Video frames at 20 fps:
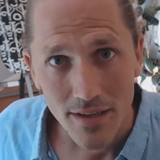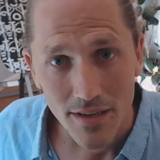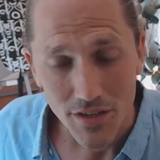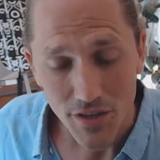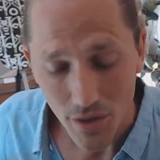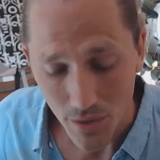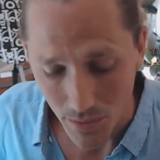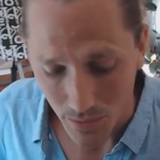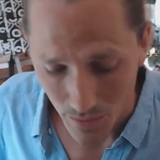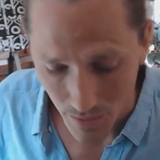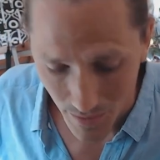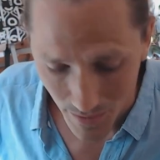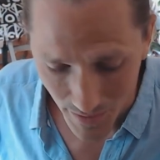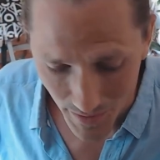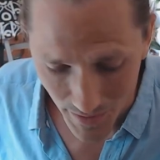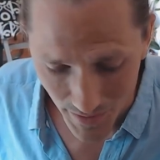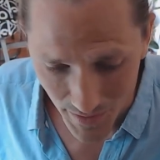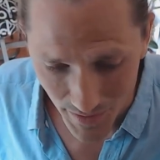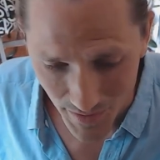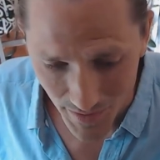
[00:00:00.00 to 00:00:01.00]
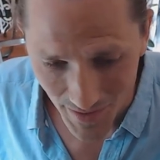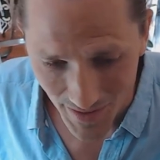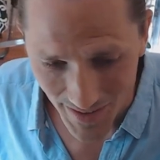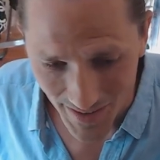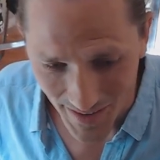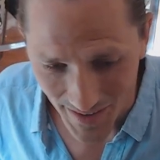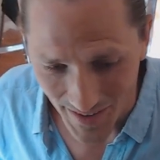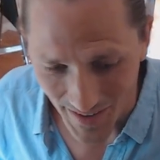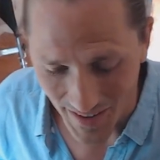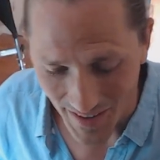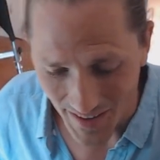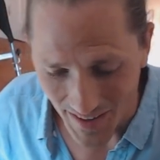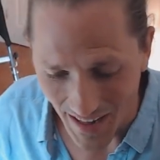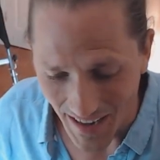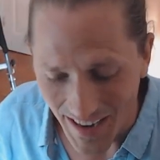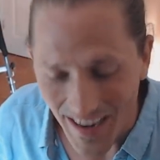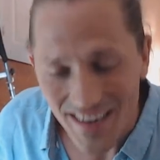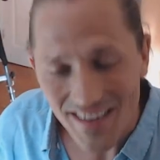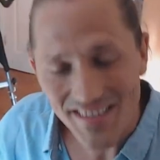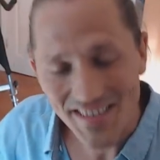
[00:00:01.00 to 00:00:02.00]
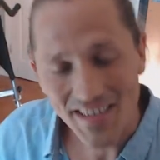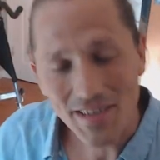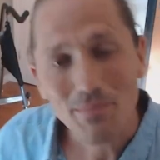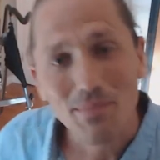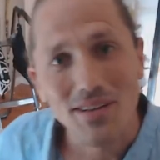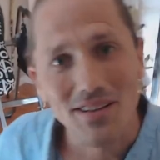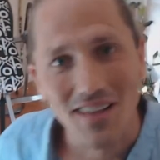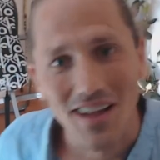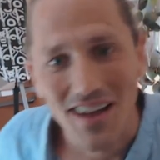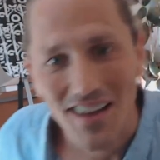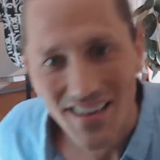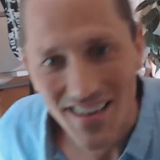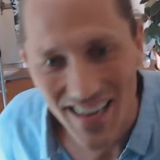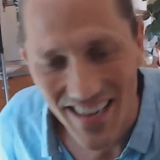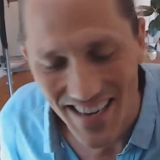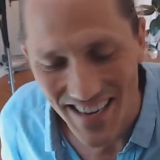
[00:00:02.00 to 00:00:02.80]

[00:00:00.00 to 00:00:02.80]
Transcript: So, I kind of skipped a lot